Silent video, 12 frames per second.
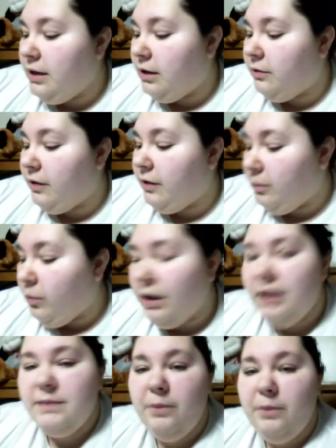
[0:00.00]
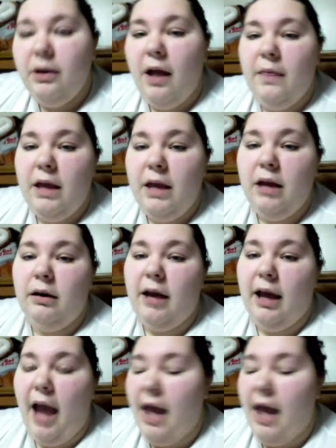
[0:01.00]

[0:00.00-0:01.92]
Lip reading: here than what is put on the internet.